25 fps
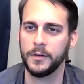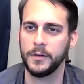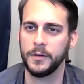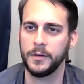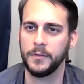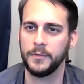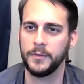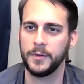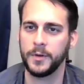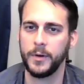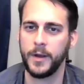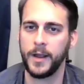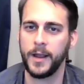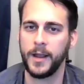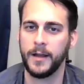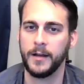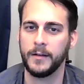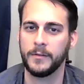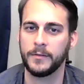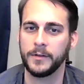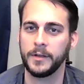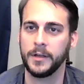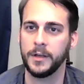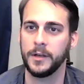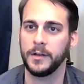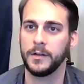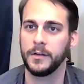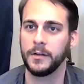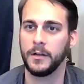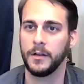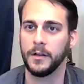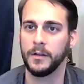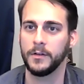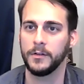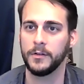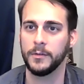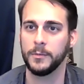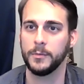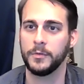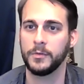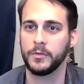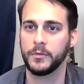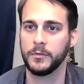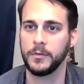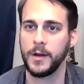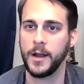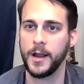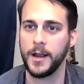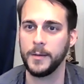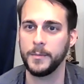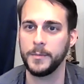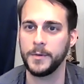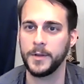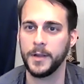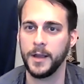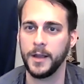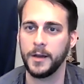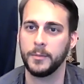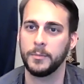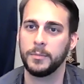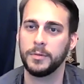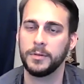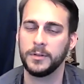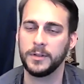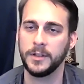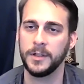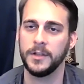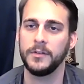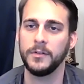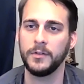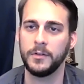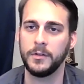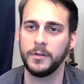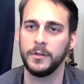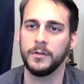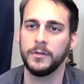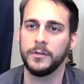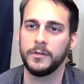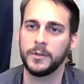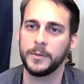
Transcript: And if you haven't subscribed yet, please do